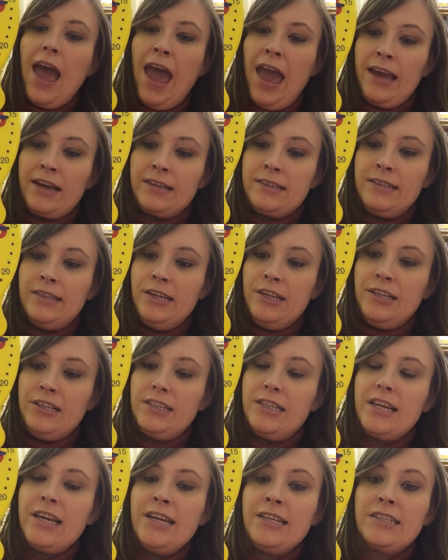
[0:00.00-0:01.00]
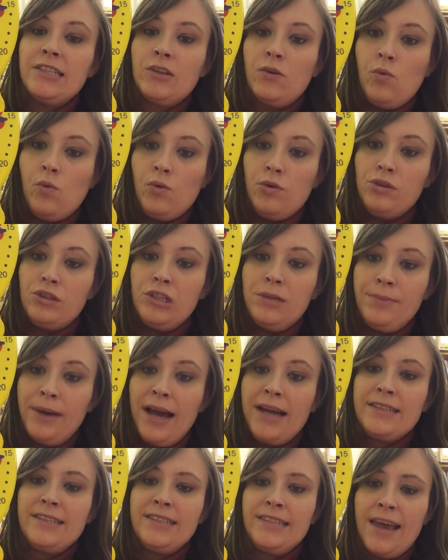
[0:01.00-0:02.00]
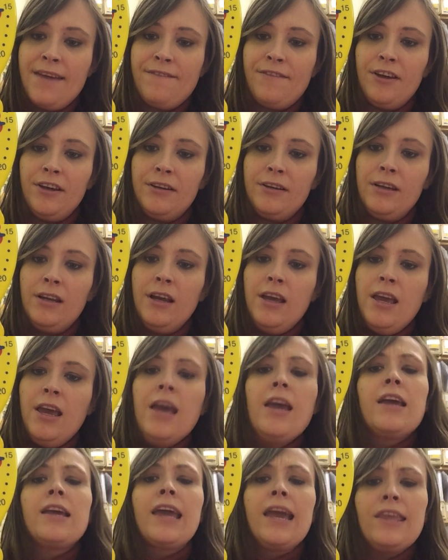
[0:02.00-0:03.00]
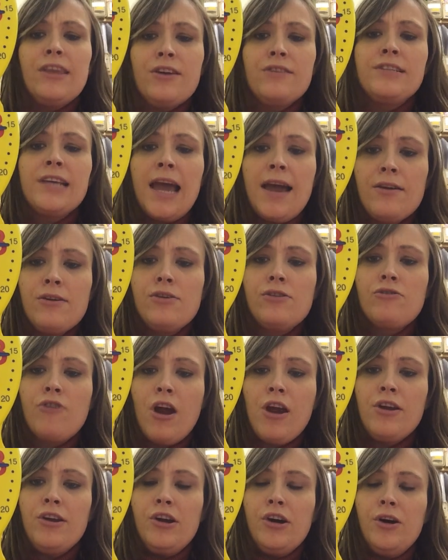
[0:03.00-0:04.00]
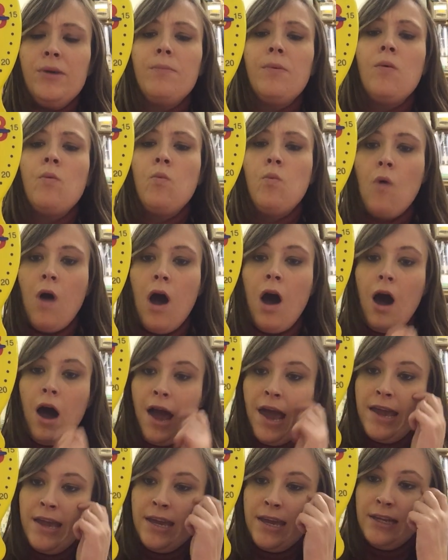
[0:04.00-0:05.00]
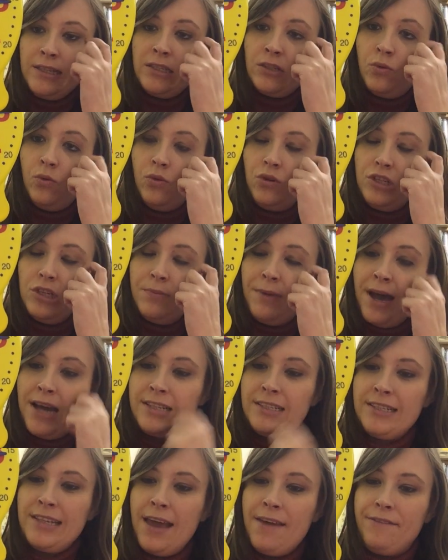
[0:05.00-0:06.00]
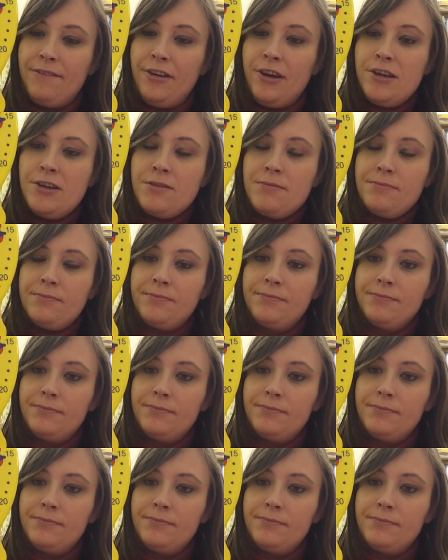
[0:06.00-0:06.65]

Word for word: Excellent. It's quarter past seven. Can you tell your grown up why it's quarter past seven?